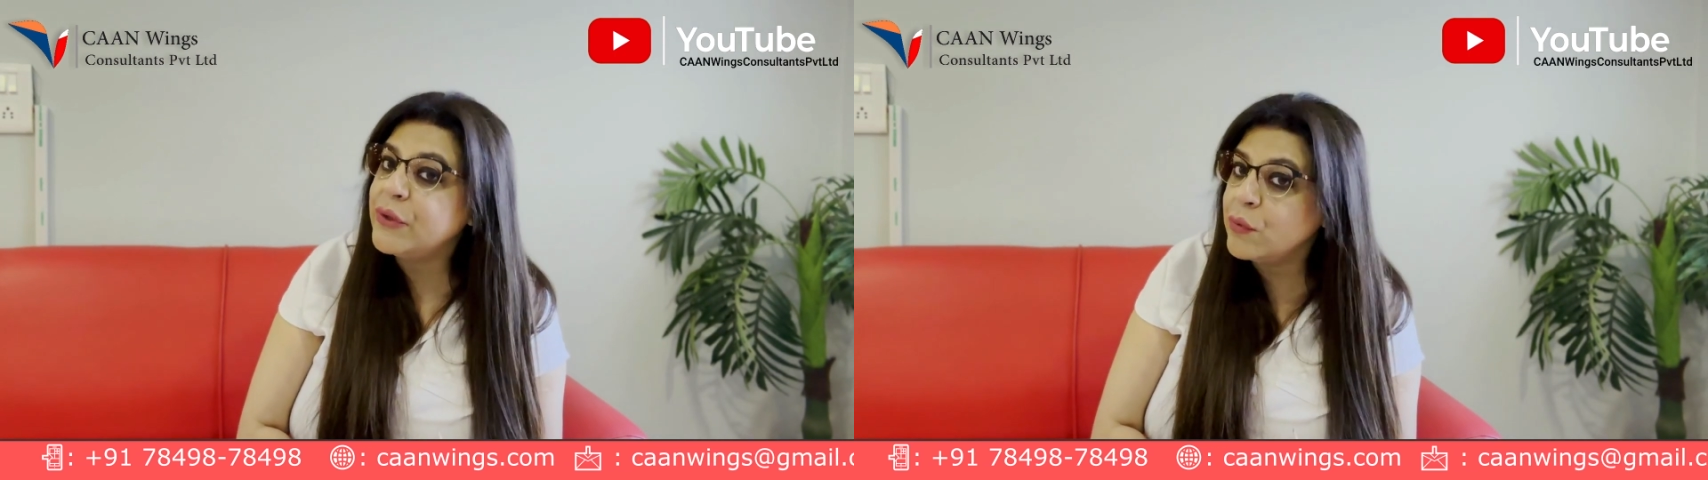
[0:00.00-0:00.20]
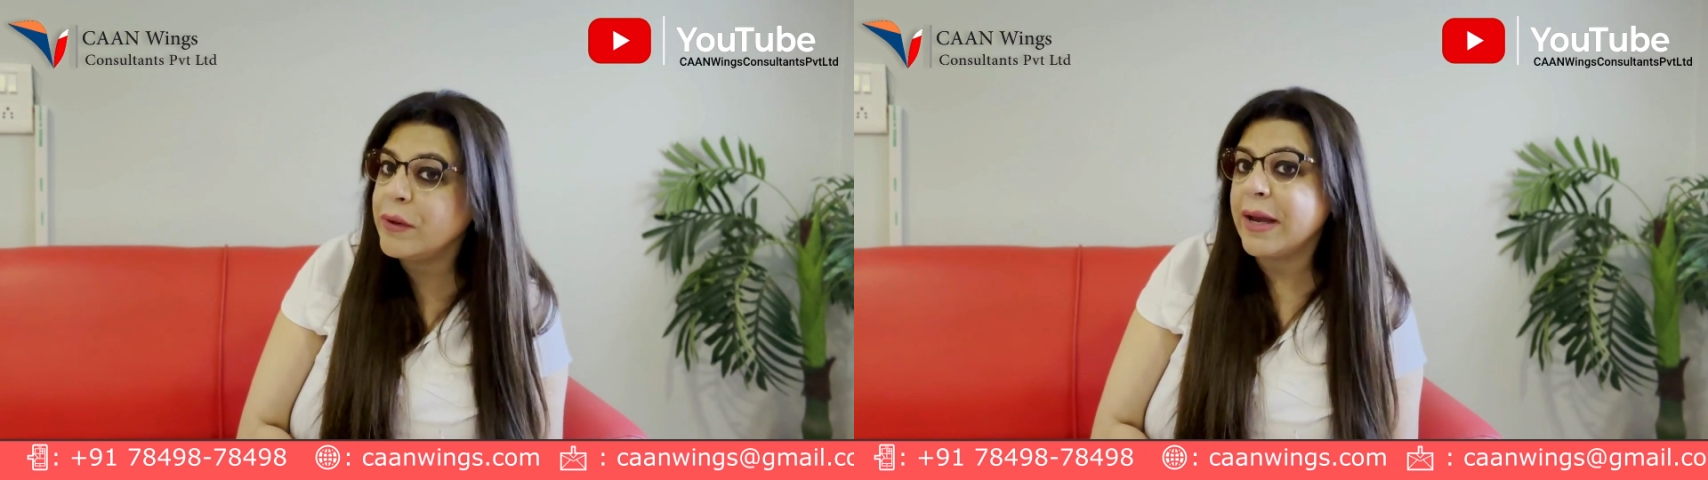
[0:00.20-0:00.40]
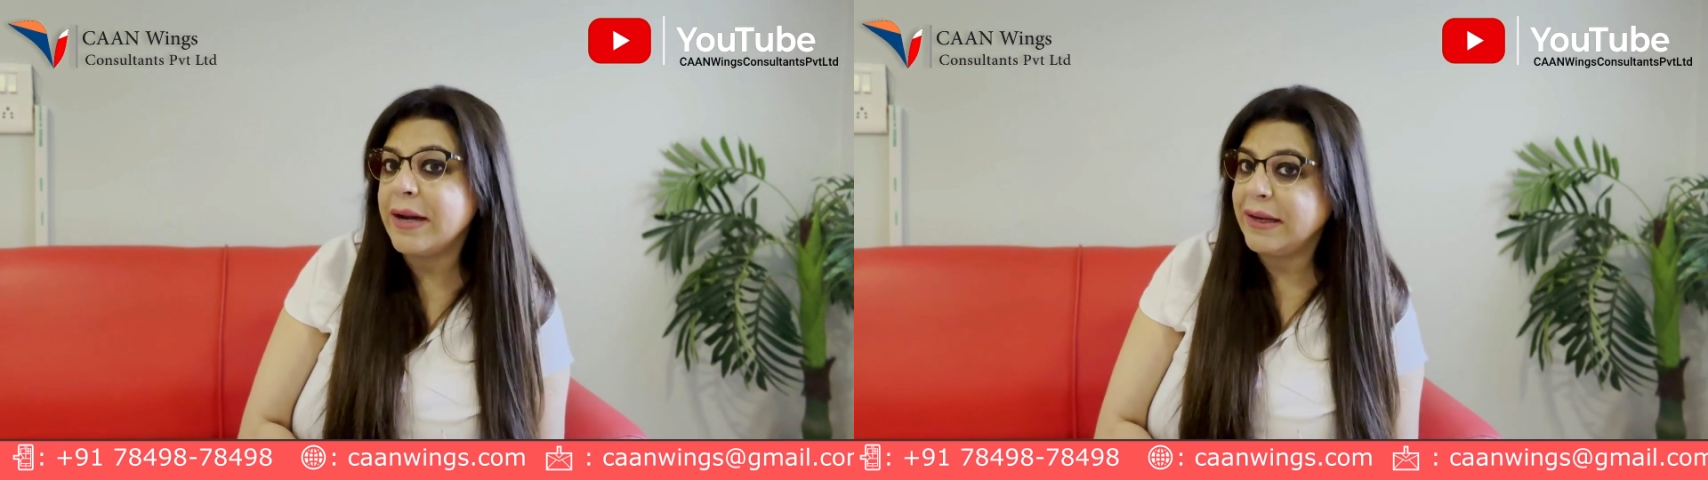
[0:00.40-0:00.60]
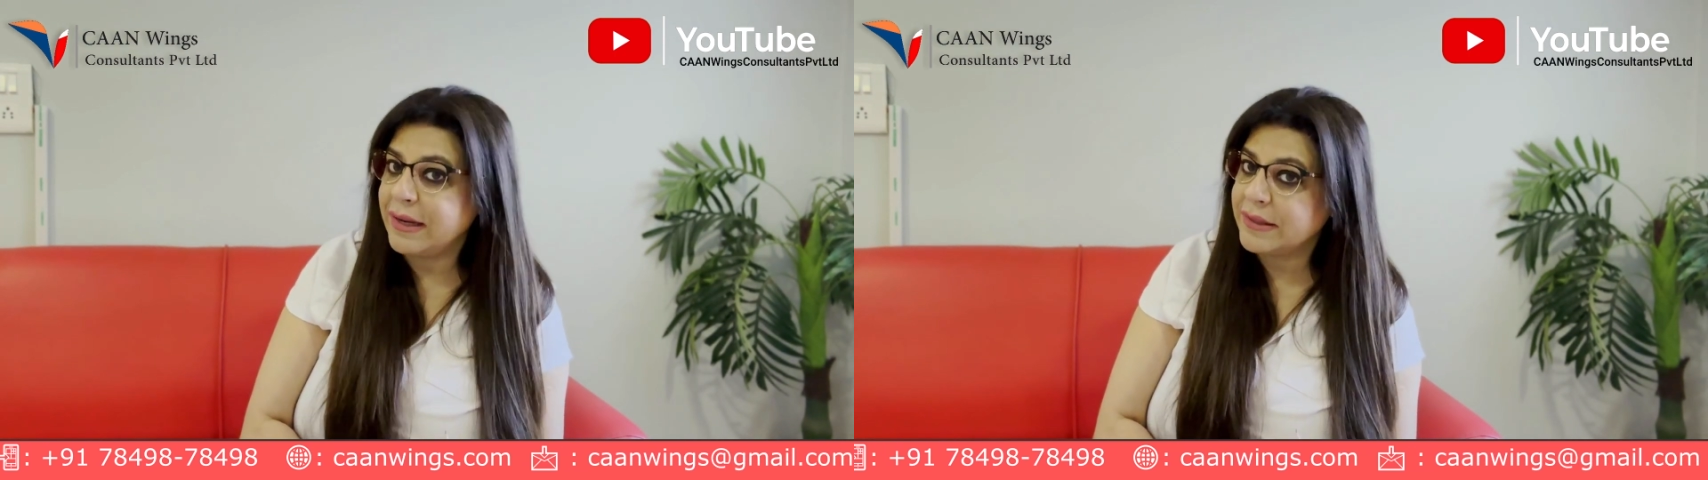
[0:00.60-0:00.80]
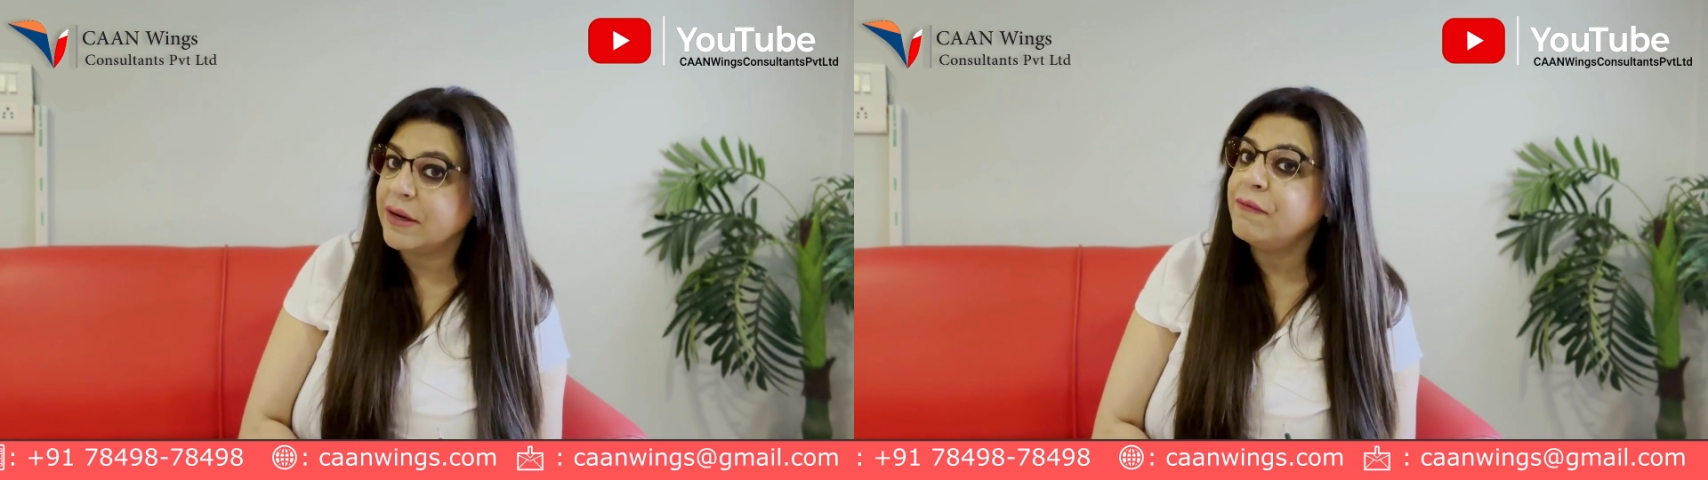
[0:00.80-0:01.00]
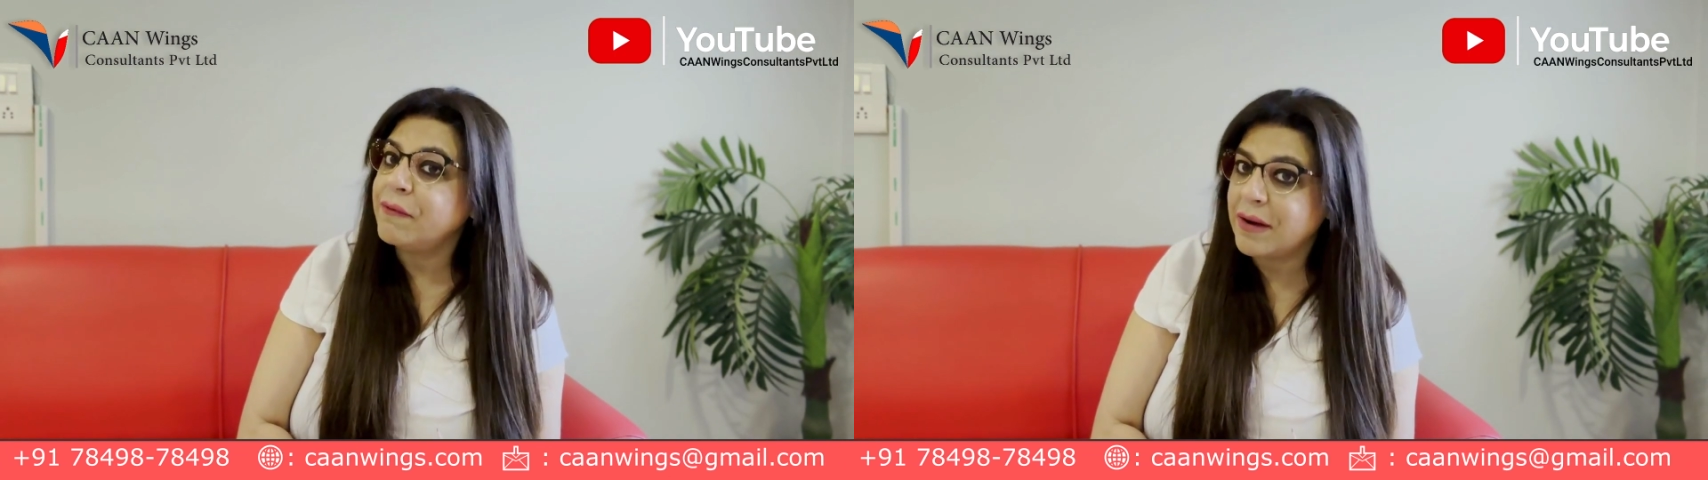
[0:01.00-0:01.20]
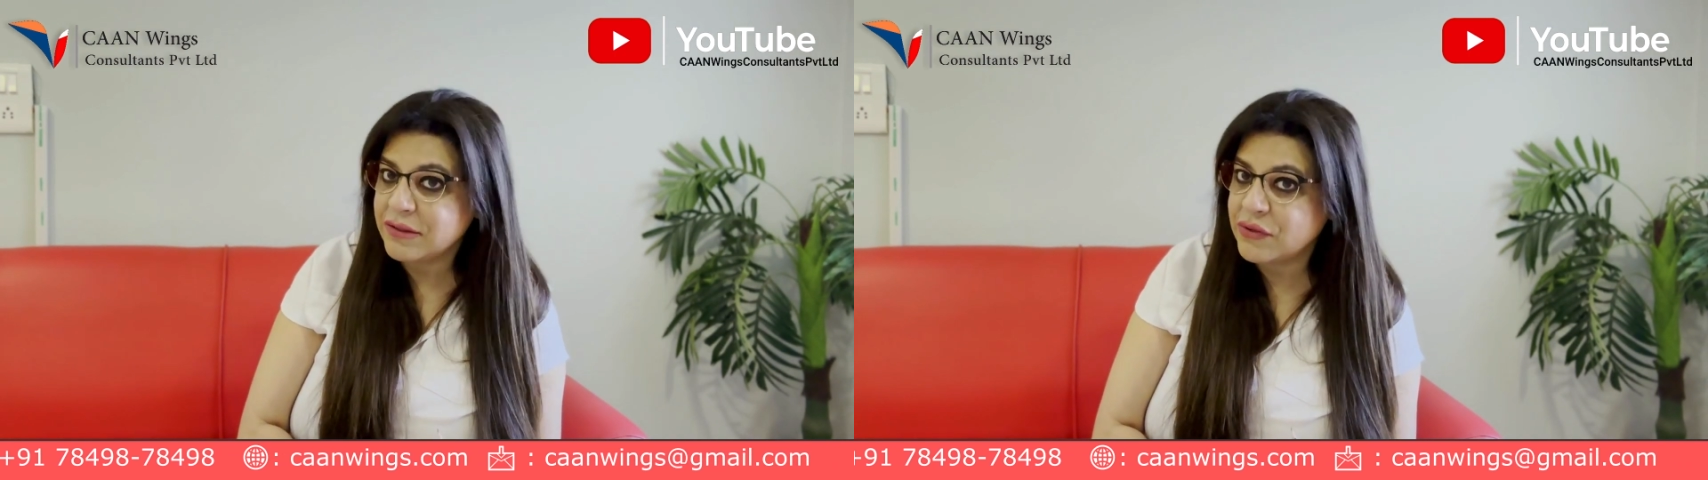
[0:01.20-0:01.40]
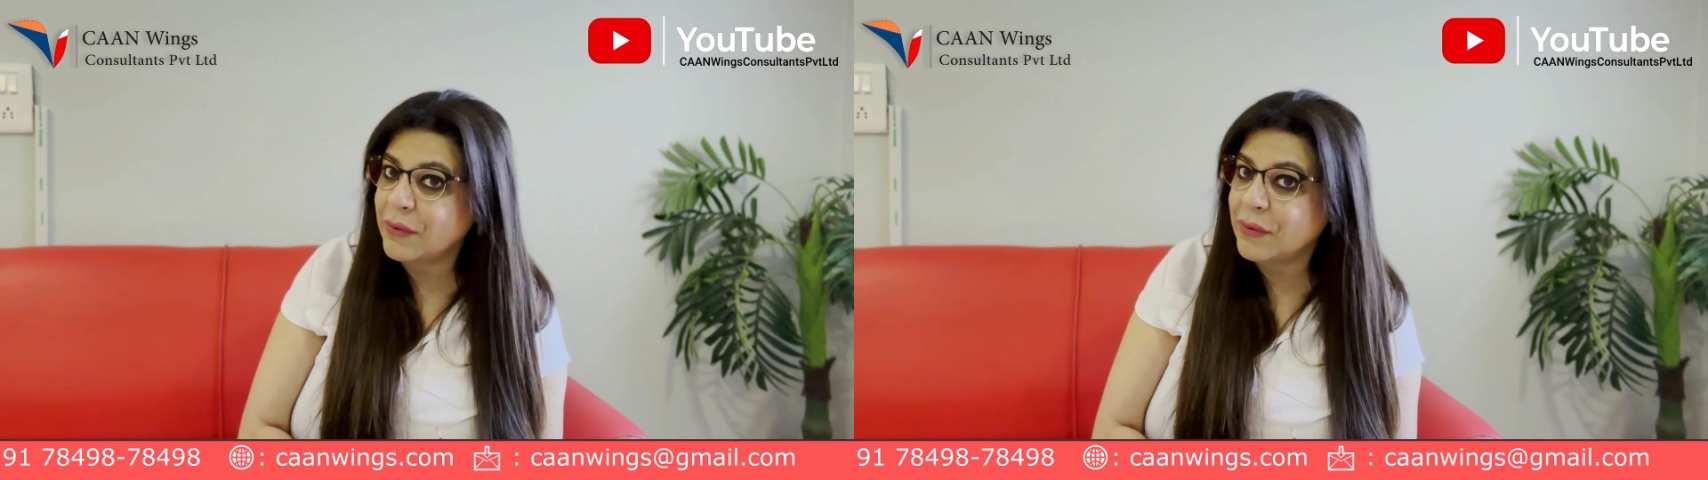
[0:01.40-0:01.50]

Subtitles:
you can get a fast